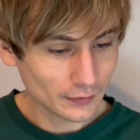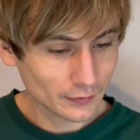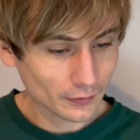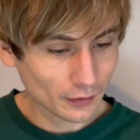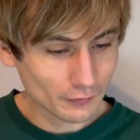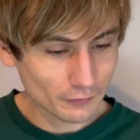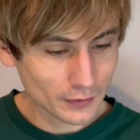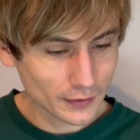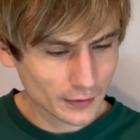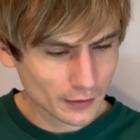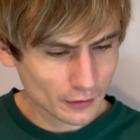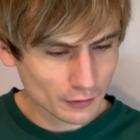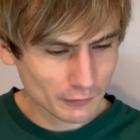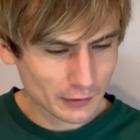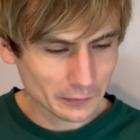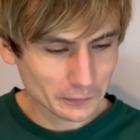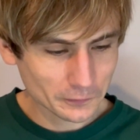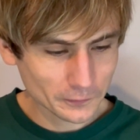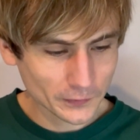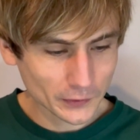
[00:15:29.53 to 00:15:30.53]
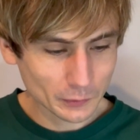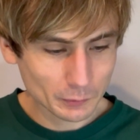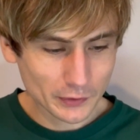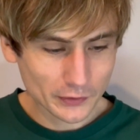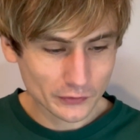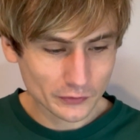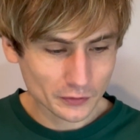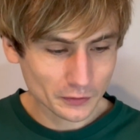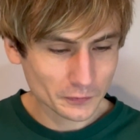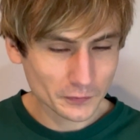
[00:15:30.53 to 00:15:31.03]
really go around
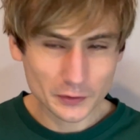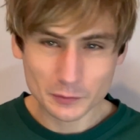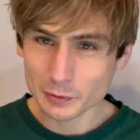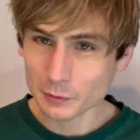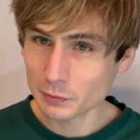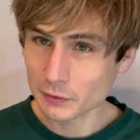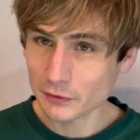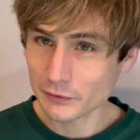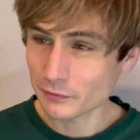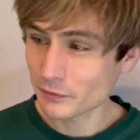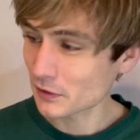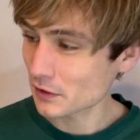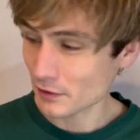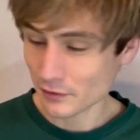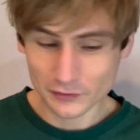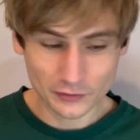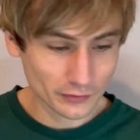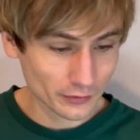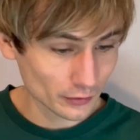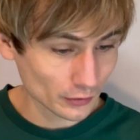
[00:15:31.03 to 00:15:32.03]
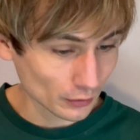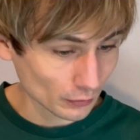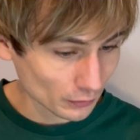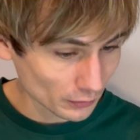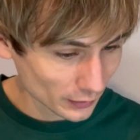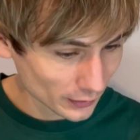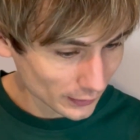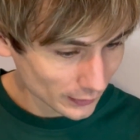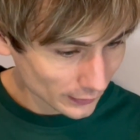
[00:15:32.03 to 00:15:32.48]
filming stuff. It's probably just videos of the dog.